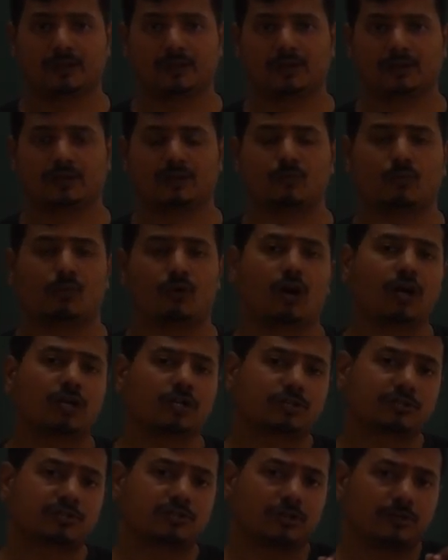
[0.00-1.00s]
Now,
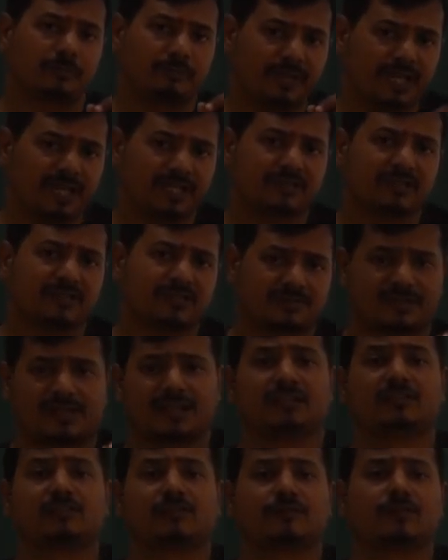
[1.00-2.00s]
what should be the
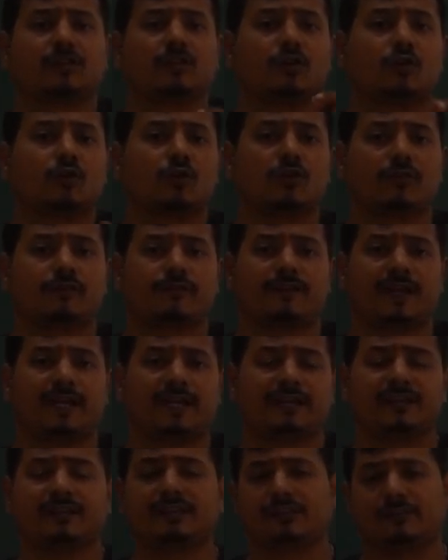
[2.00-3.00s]
strength of the
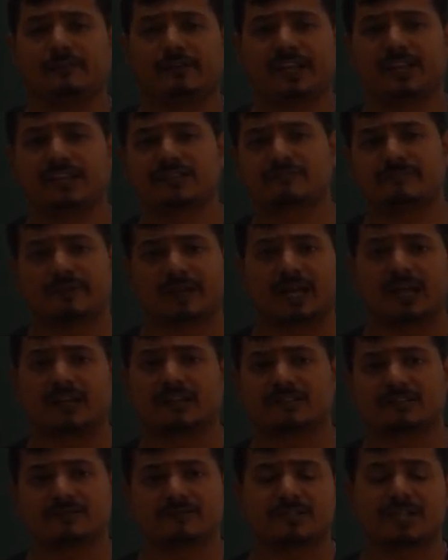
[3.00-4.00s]
nucleophile in the various
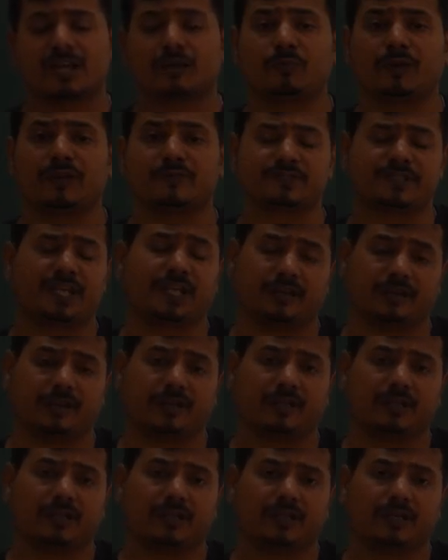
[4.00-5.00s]
mechanisms that we have seen?
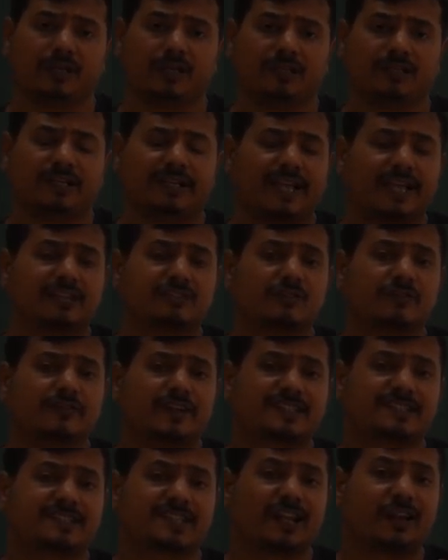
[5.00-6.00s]
In the case of
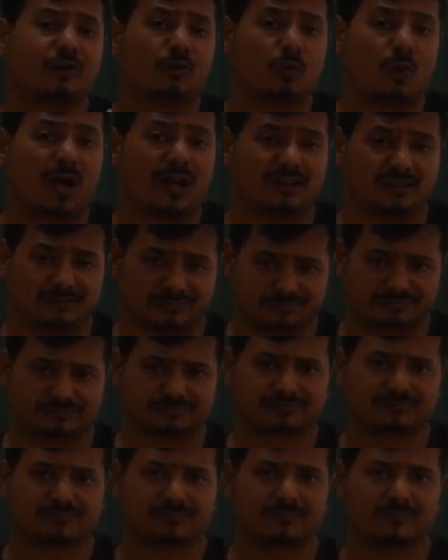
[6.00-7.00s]

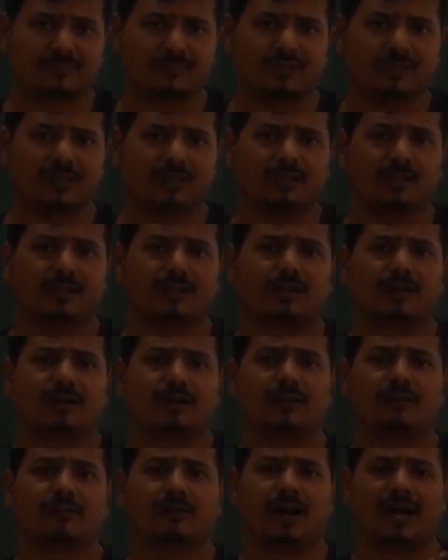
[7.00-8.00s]
SN1,
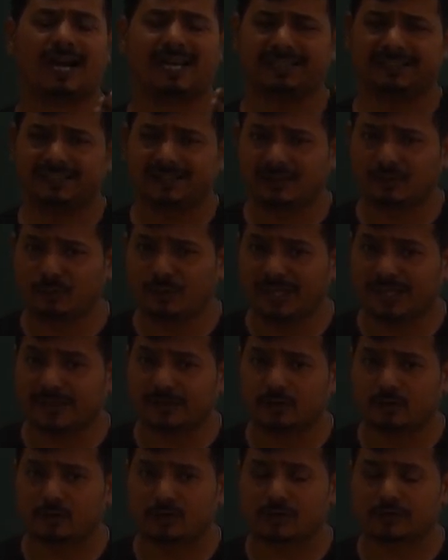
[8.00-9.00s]
either a weak
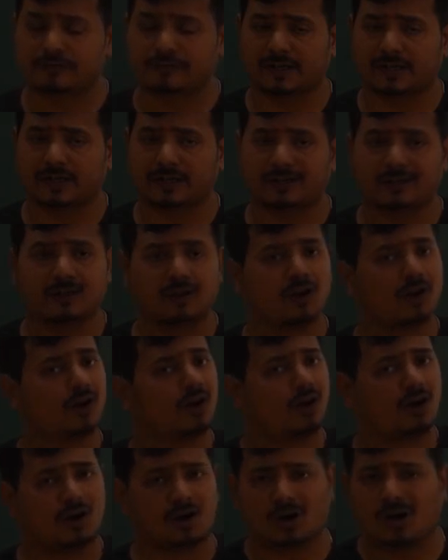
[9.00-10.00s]

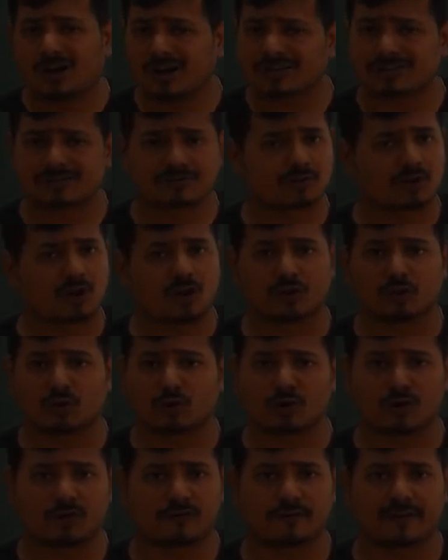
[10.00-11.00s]
nucleophile or a strong
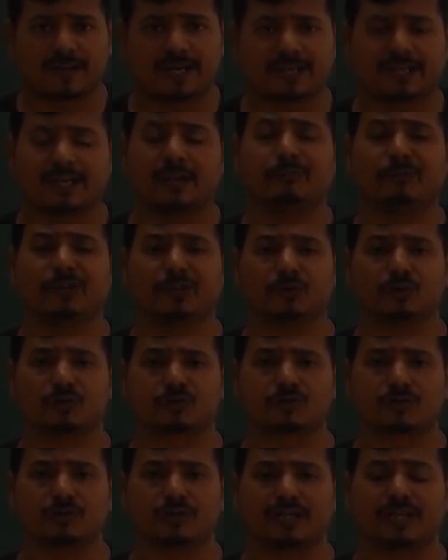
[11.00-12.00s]
nucleophile can be used.